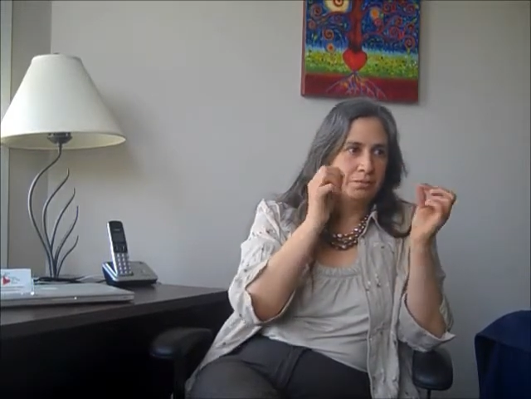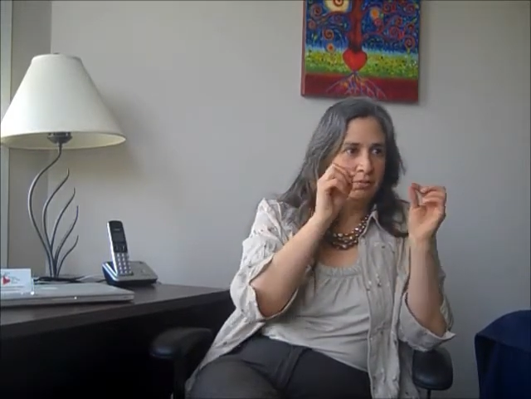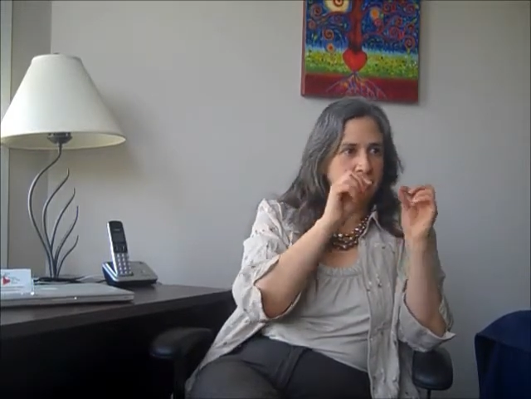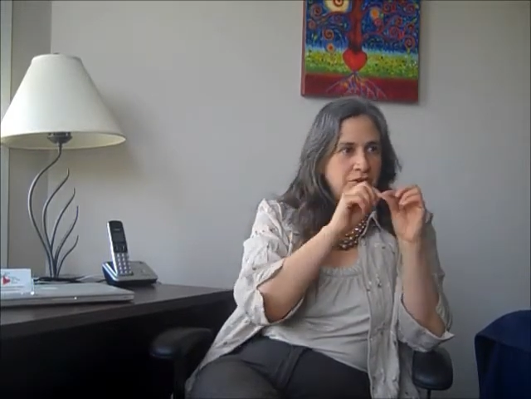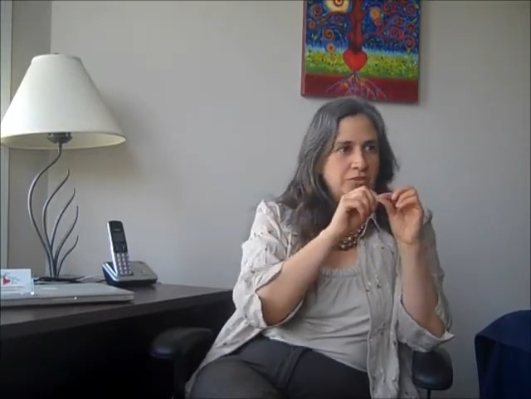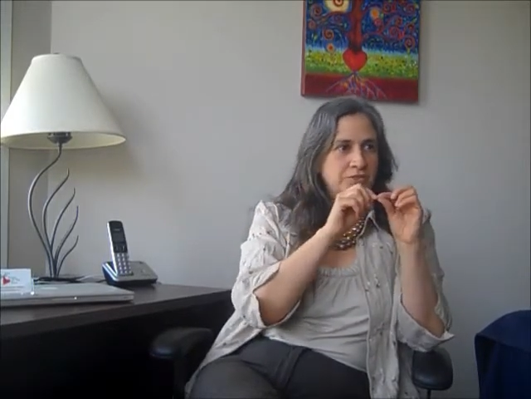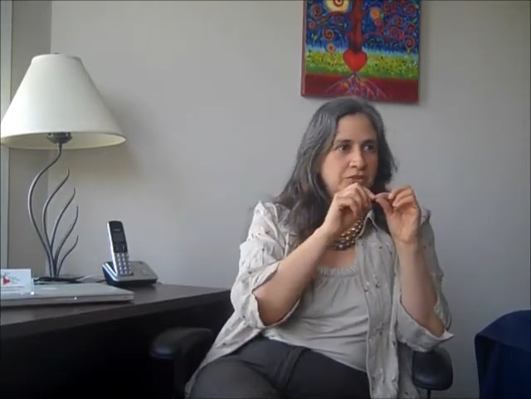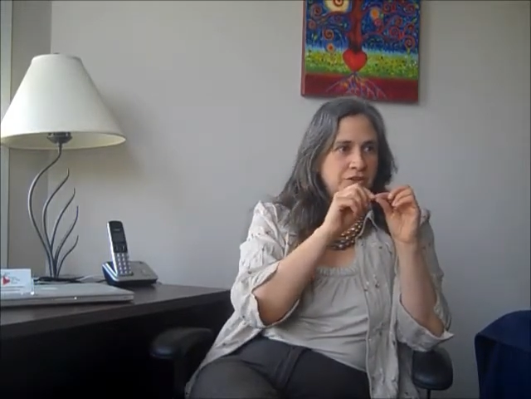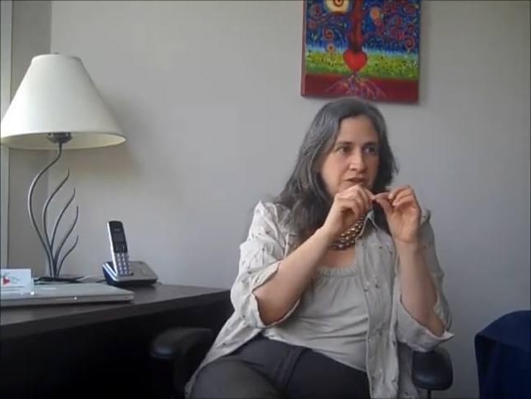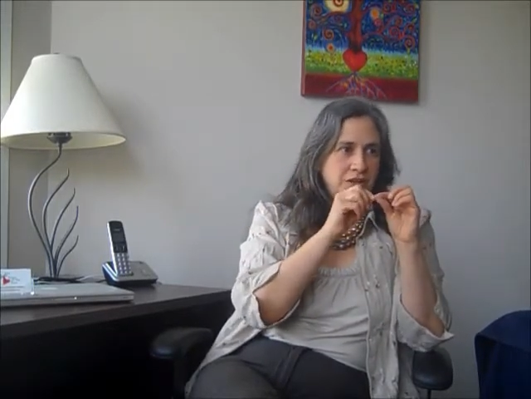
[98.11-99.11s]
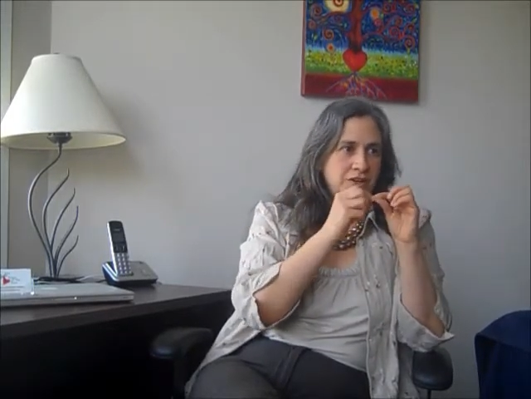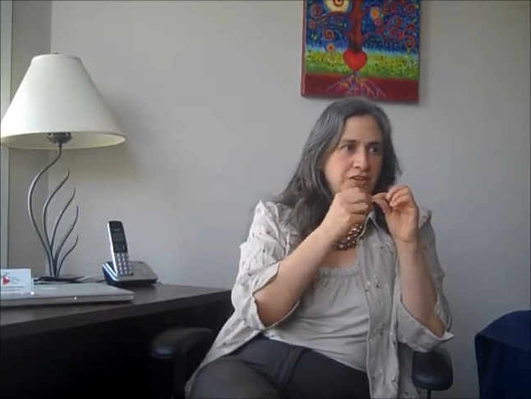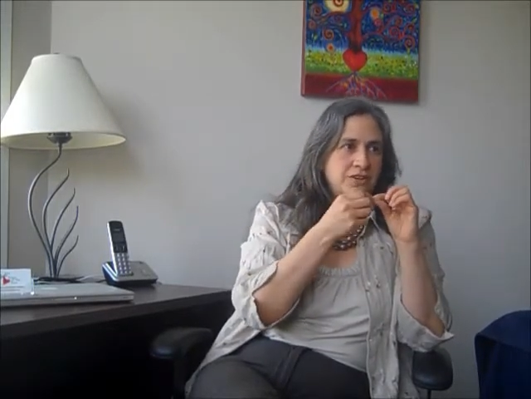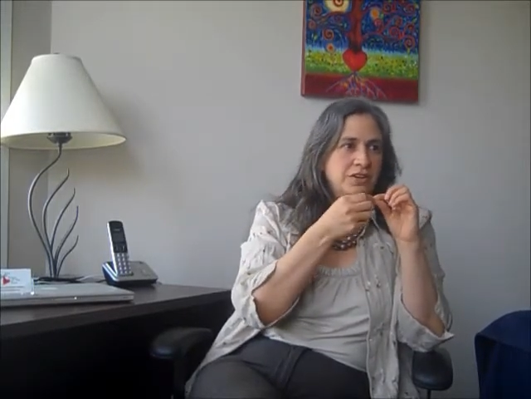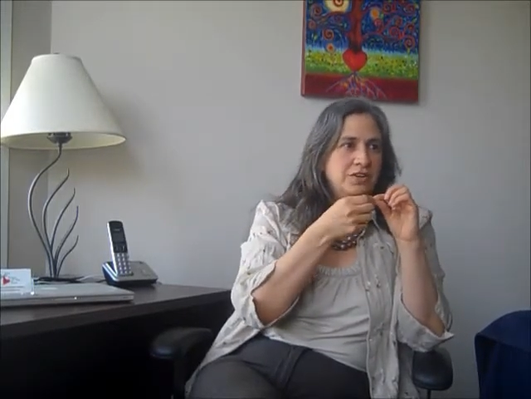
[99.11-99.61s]
but because of its
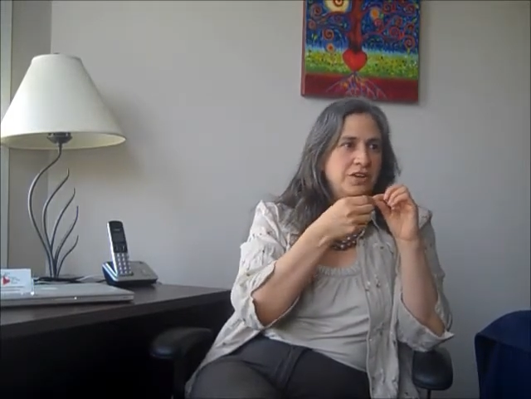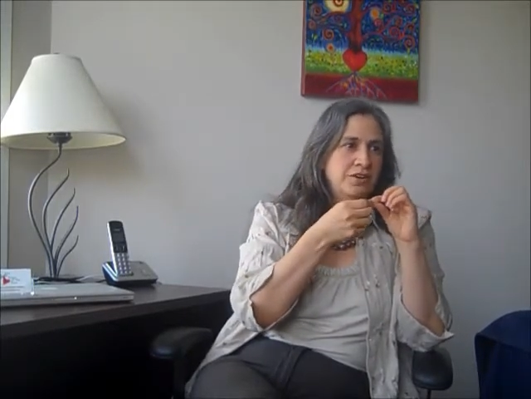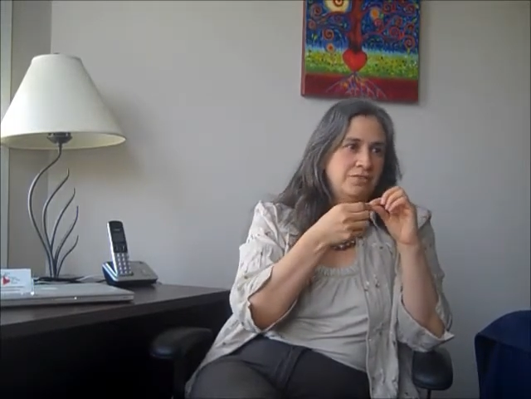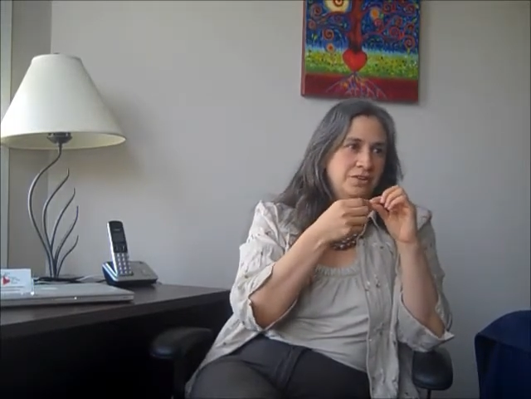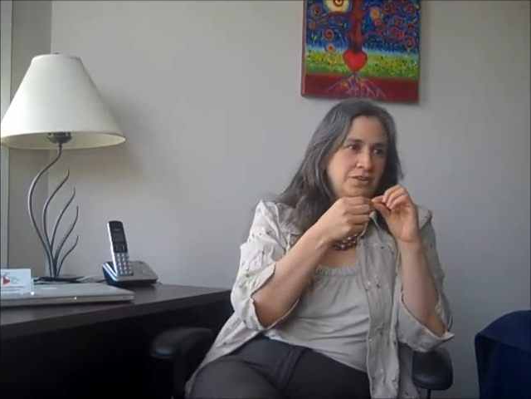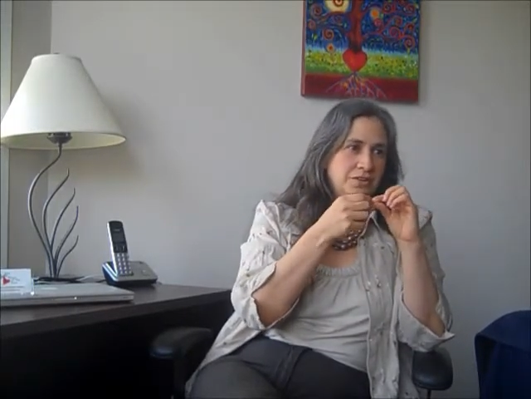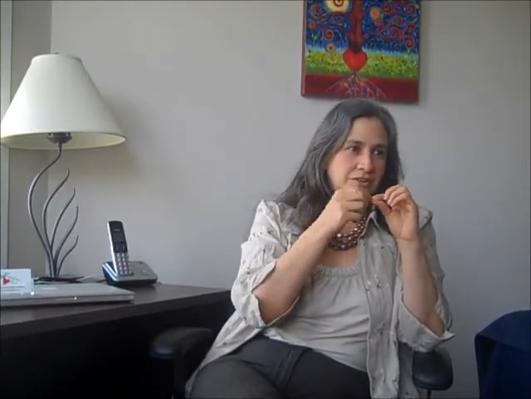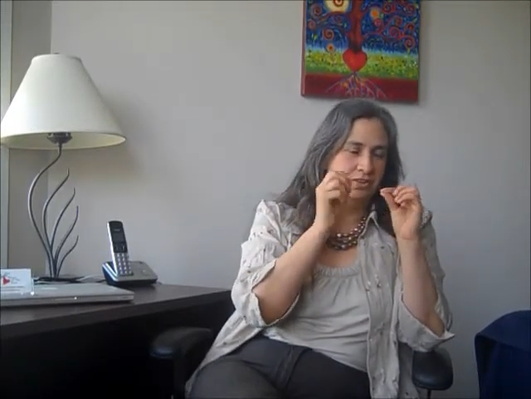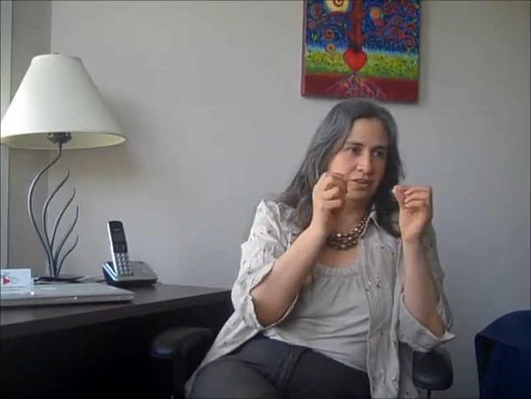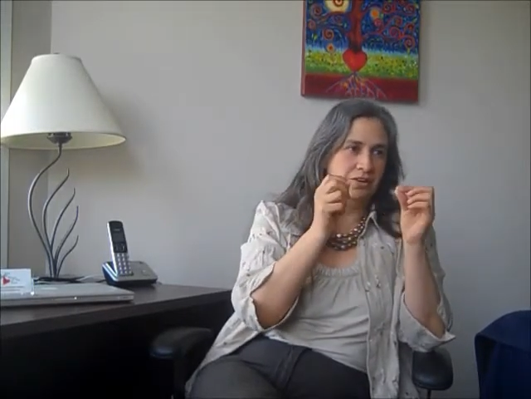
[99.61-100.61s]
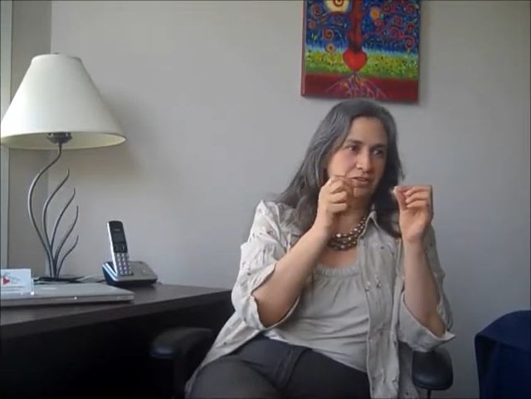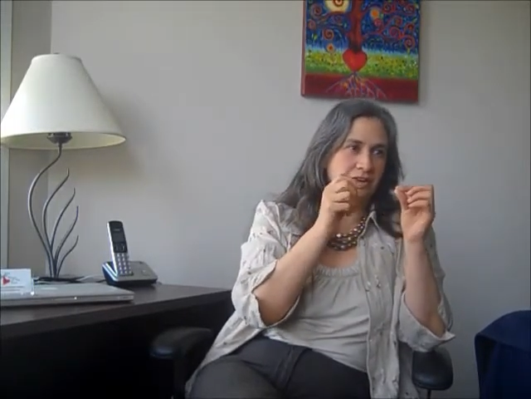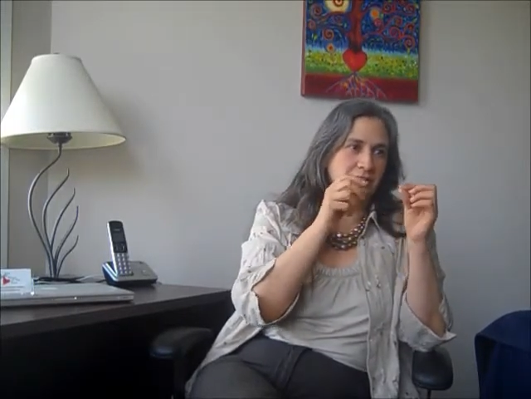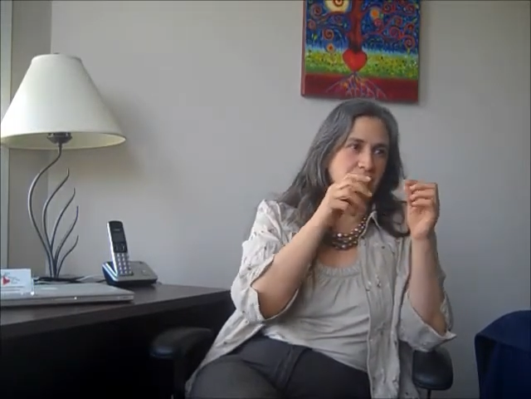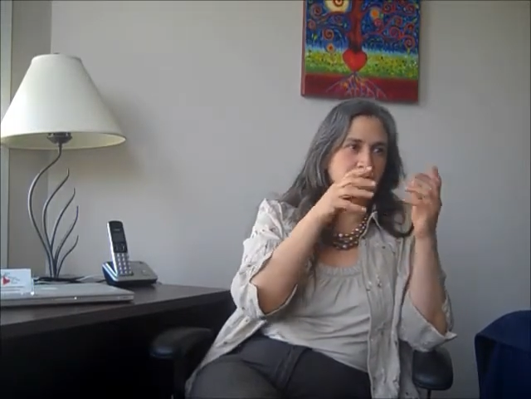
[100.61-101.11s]
connection to the cytoskeleton,